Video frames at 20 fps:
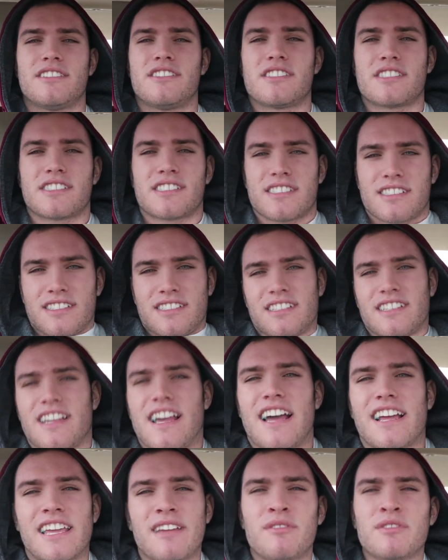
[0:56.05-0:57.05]
Just
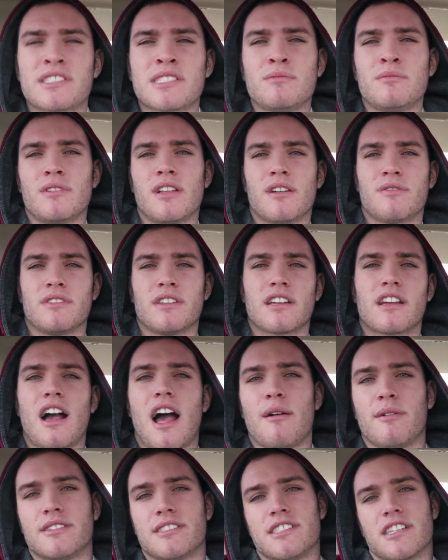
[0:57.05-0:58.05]
give her some love in the
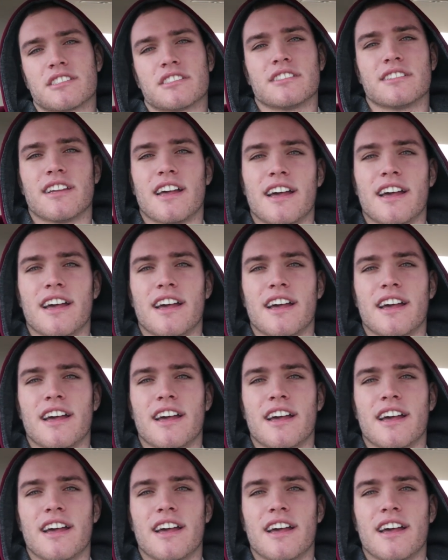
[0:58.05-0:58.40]
comment section,